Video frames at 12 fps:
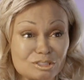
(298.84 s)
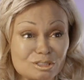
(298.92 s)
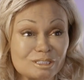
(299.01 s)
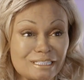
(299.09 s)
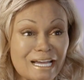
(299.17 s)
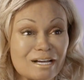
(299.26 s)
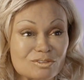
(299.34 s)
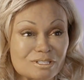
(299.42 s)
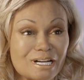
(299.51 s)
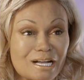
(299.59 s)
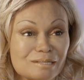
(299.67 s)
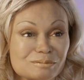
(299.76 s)
good
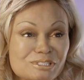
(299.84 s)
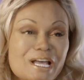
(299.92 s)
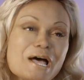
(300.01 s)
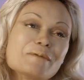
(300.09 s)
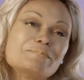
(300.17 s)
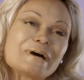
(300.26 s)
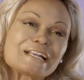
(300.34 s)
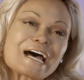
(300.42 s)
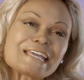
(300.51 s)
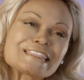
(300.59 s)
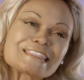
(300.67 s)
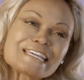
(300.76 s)
outcomes. But
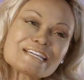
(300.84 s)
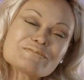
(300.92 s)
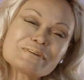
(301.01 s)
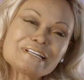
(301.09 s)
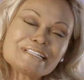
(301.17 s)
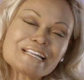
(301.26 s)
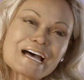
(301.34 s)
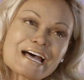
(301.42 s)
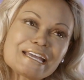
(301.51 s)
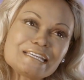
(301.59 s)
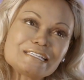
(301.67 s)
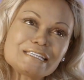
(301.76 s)
I think when
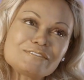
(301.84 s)
I